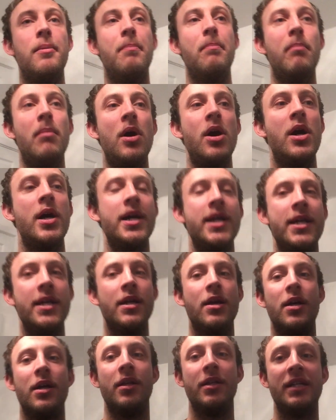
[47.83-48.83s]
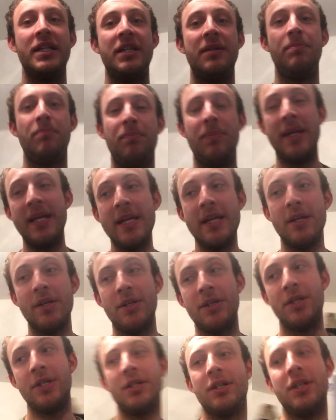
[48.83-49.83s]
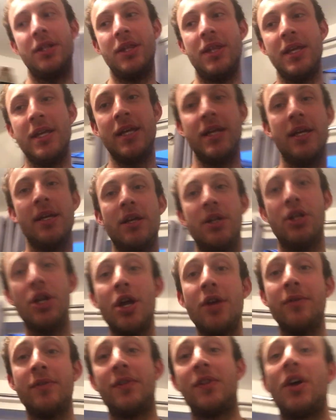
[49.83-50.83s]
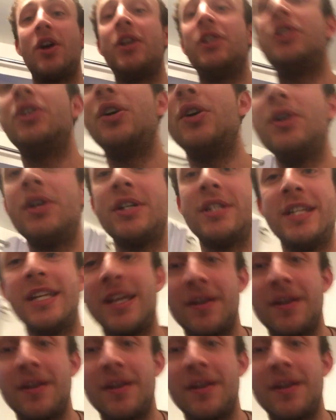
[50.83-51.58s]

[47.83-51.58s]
my speech, the notes that I took to